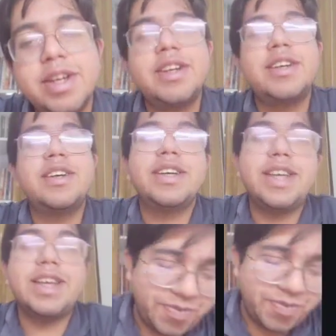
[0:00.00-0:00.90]
Yeah.
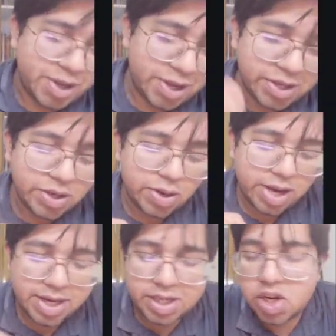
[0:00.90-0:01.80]
So
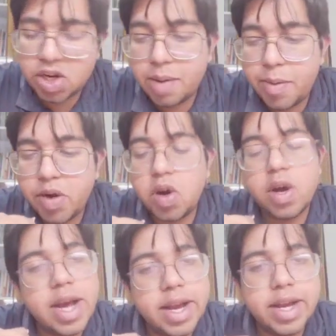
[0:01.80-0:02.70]
let's talk about
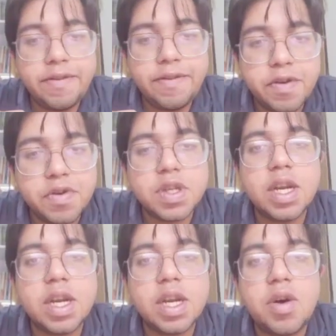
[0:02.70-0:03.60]
non-ionic diffusion
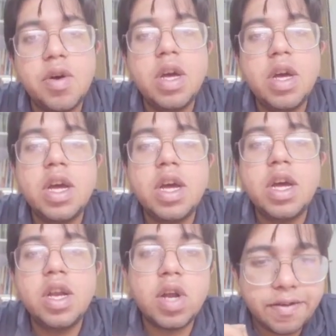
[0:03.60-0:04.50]
now.
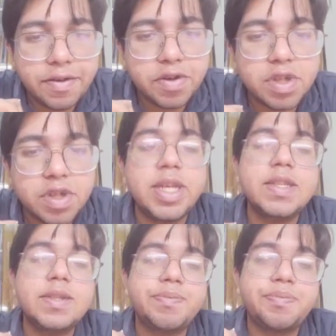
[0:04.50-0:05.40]
Non-ionic diffusion means
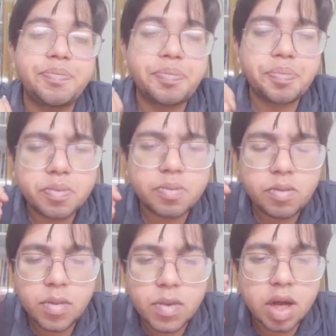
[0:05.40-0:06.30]

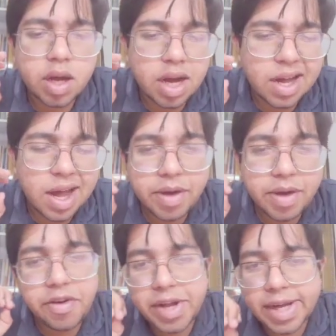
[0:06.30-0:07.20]
I'm
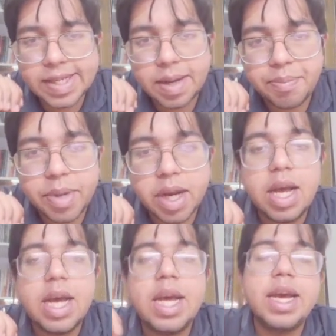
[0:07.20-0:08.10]
giving an example.
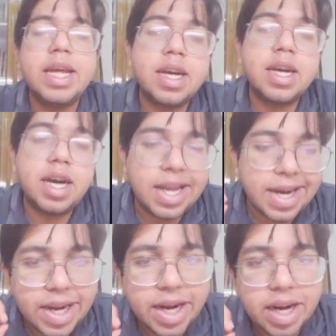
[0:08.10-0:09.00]
In the
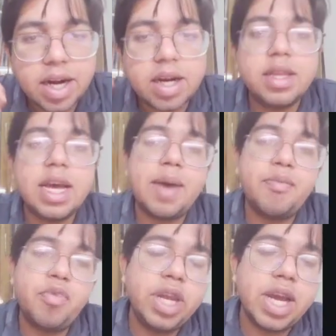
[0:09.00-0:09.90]
collecting duct, the
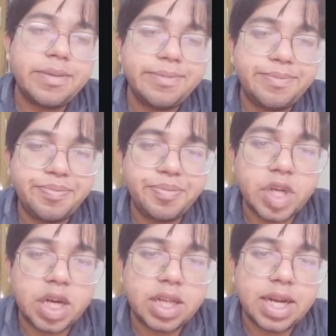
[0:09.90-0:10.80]
ammonia
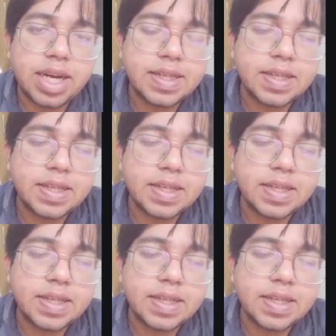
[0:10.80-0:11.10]
that is